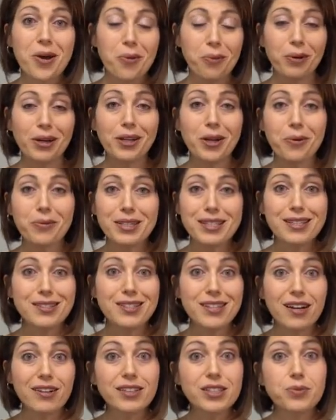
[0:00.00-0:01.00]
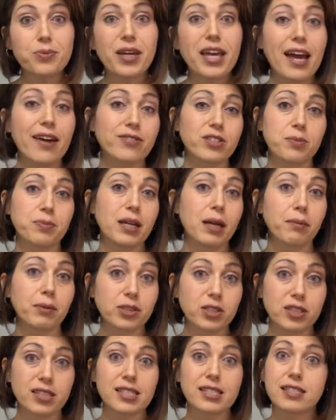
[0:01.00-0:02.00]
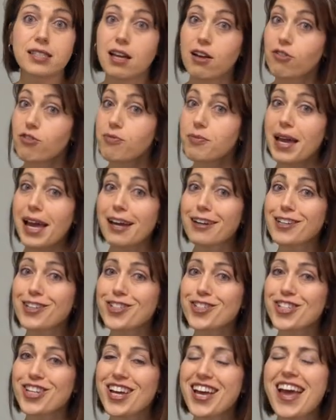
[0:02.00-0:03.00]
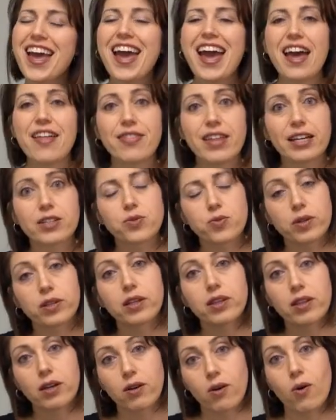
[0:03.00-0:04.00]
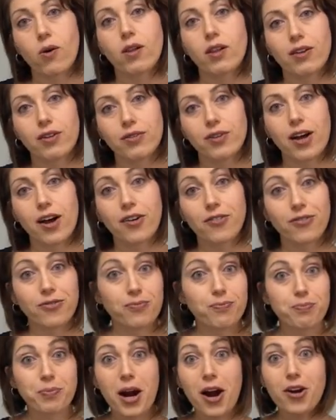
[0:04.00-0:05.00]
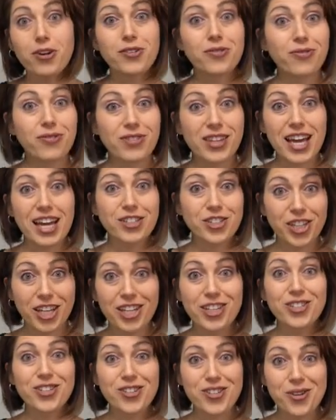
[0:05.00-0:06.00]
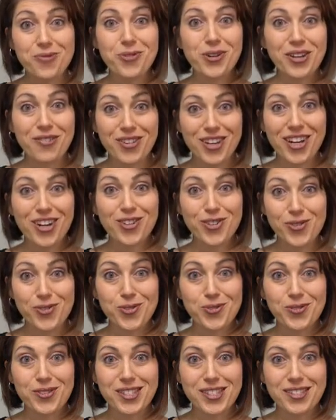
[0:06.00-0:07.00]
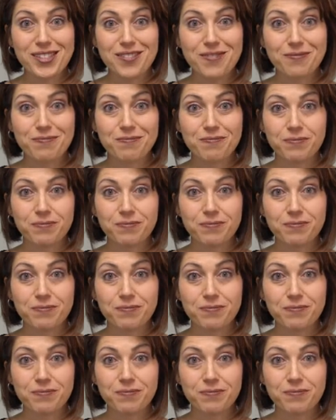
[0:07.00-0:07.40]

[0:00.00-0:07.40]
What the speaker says: We know as adults we have to be able to self-manage, and that's really the goal of part of the education that we're giving our students.